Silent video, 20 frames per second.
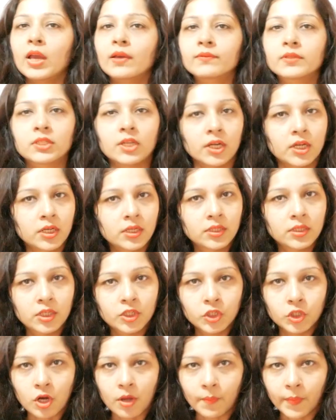we have studied in
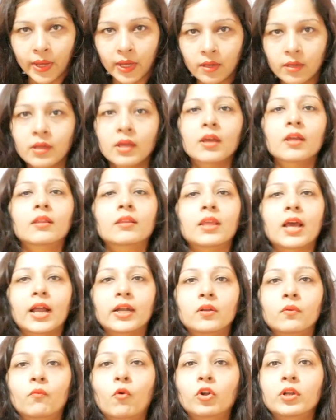this topic,
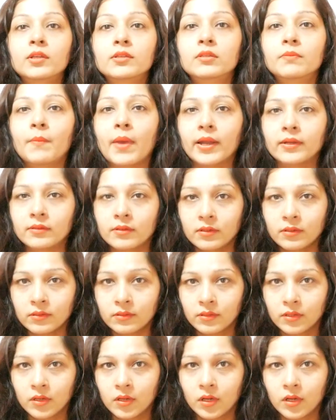that what is matter,